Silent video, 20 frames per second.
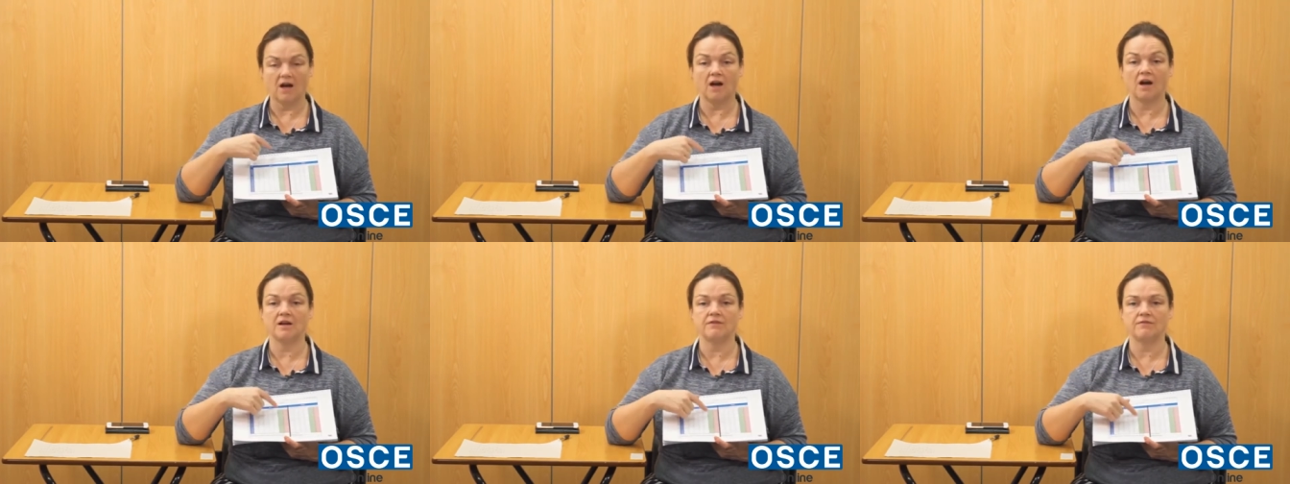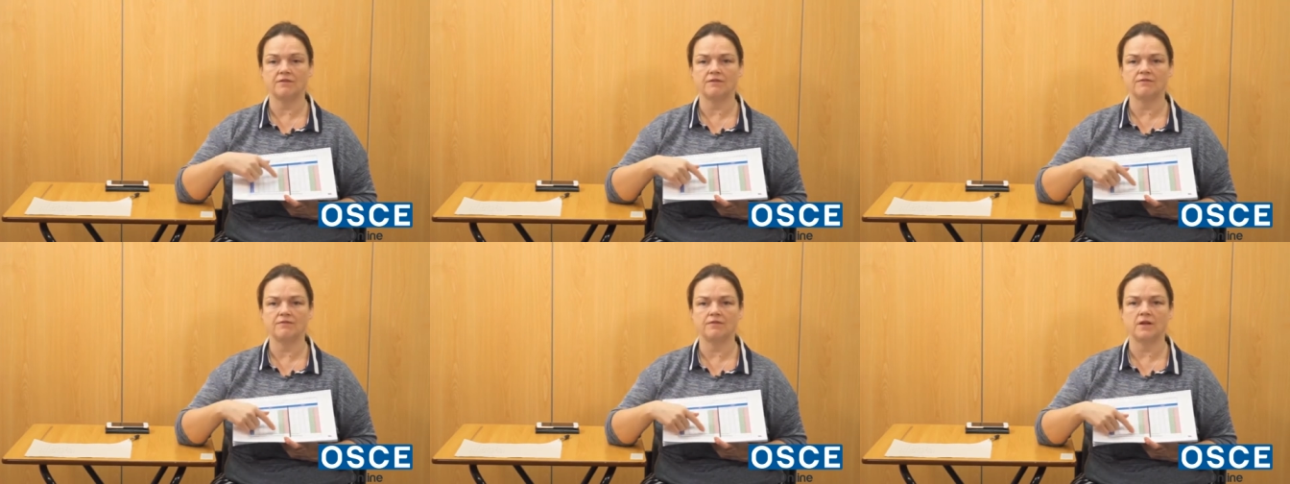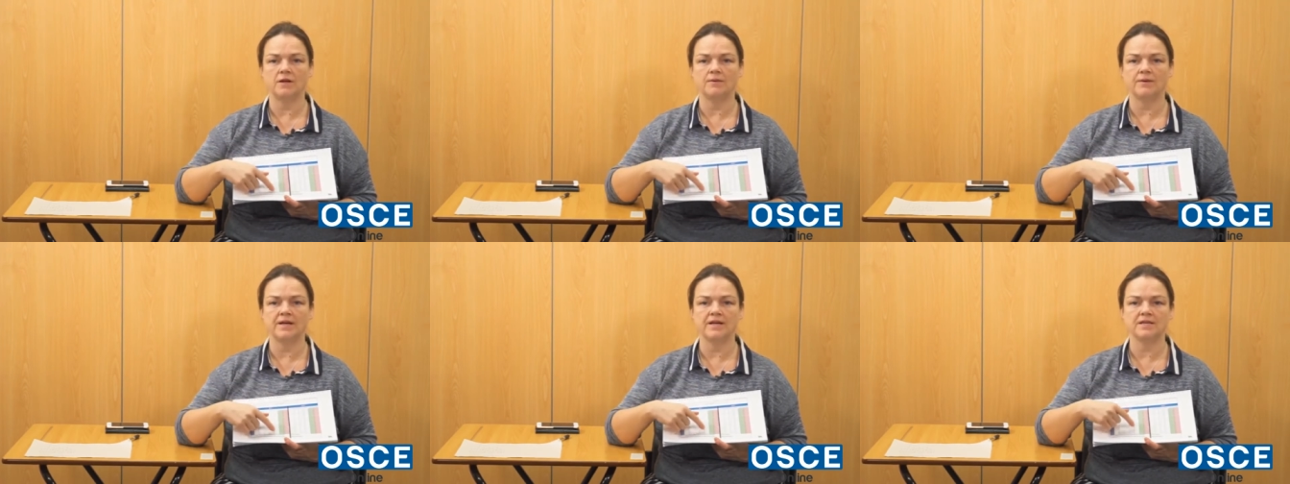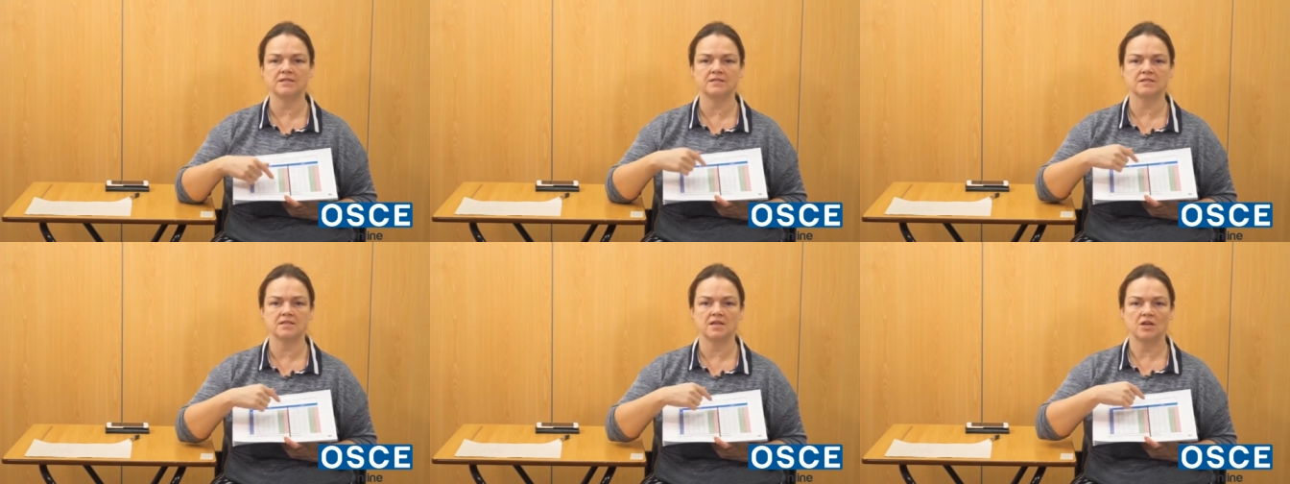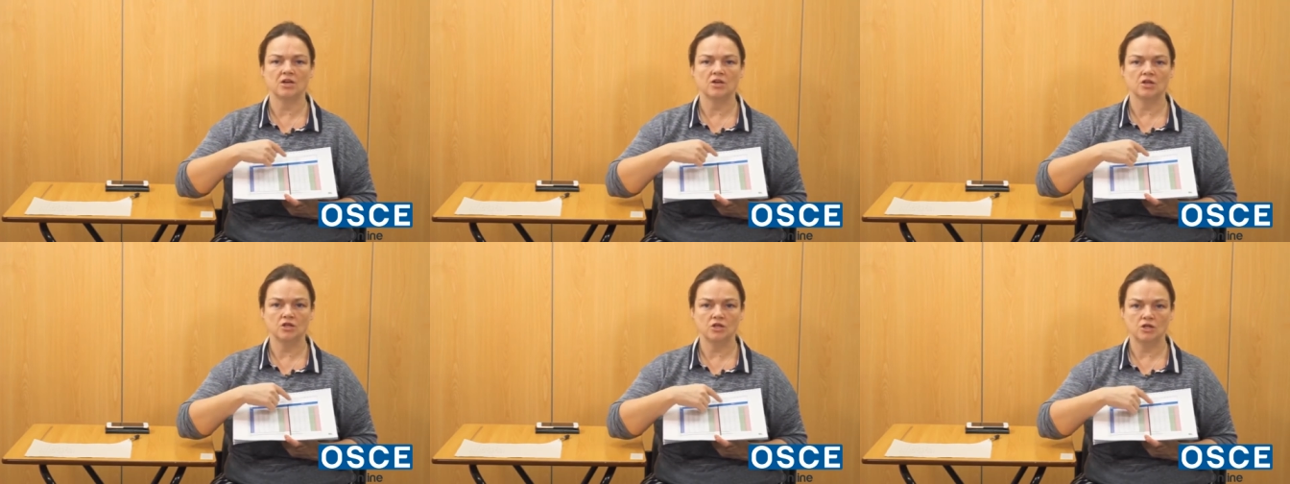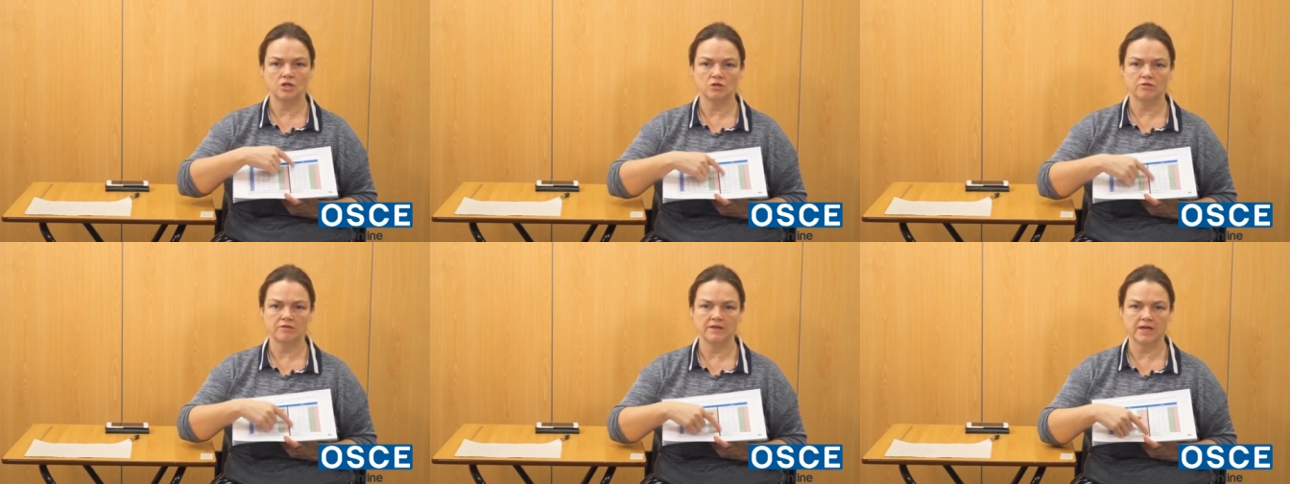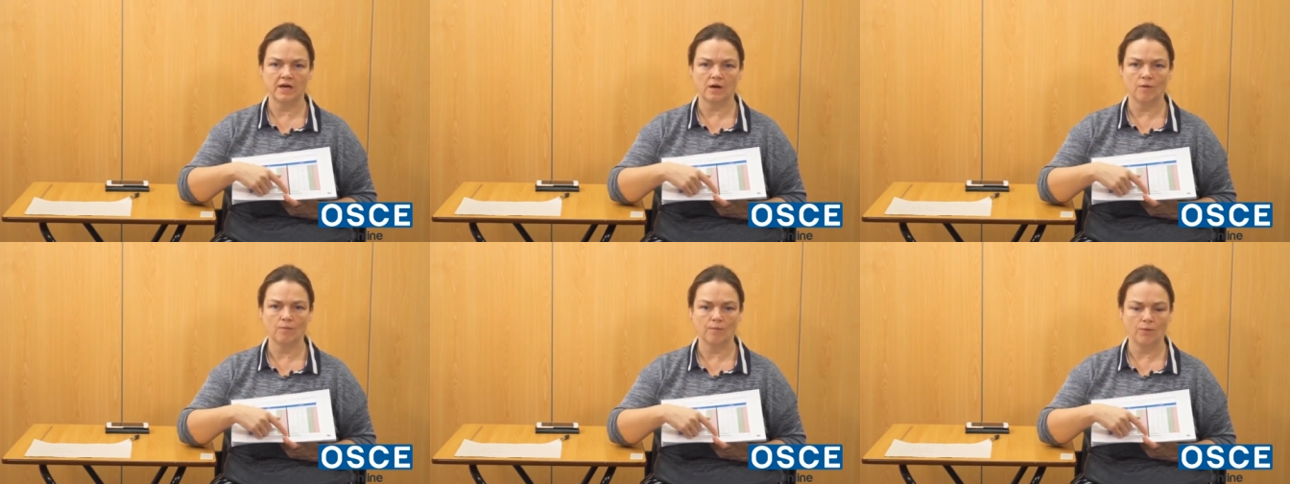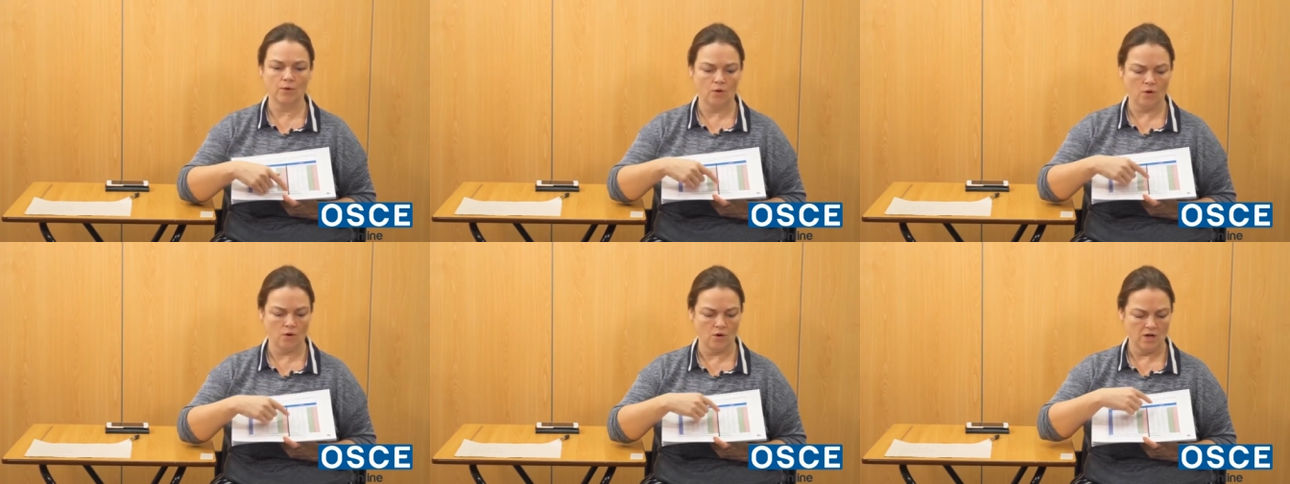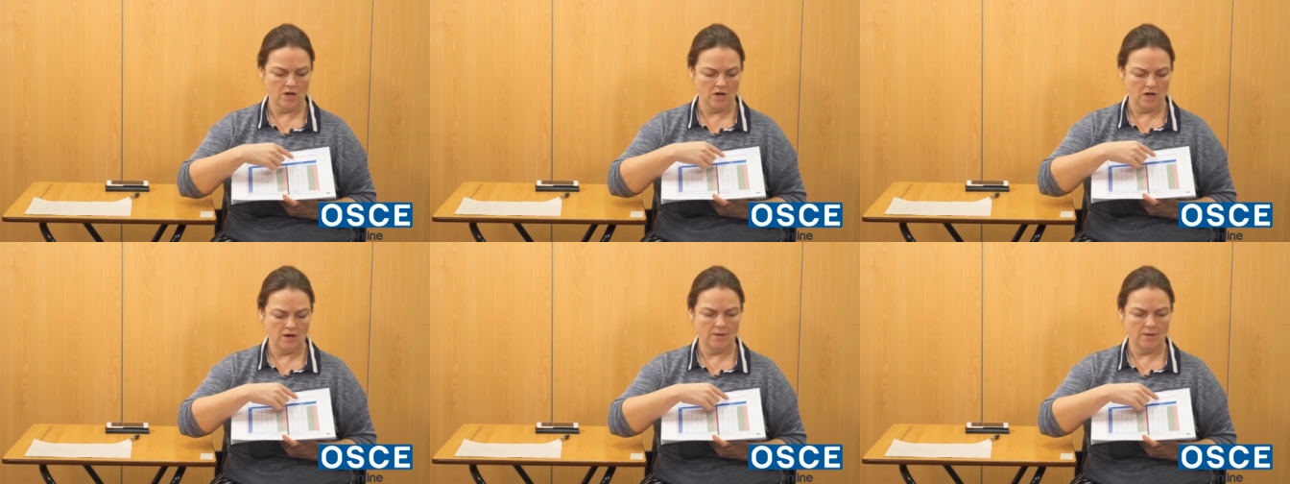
IV fluids, urine output,